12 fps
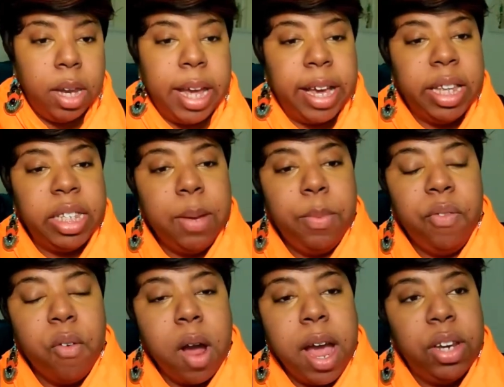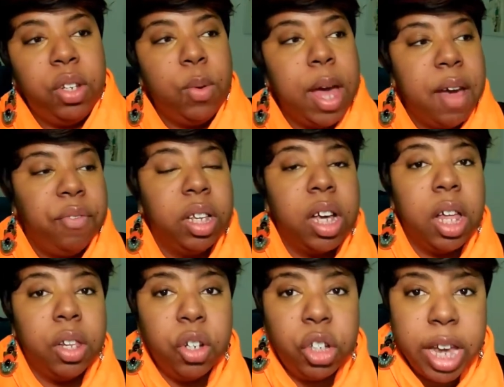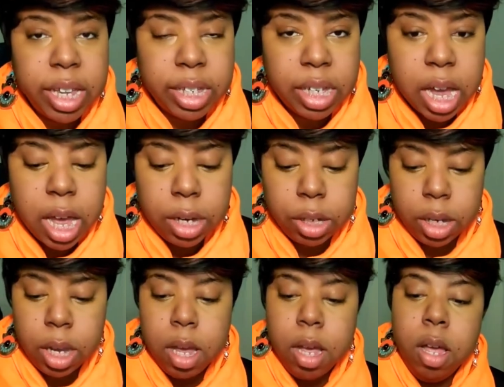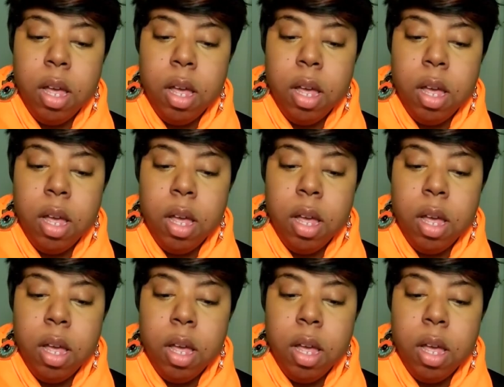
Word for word: Like I said before, I do have the color Chestnut,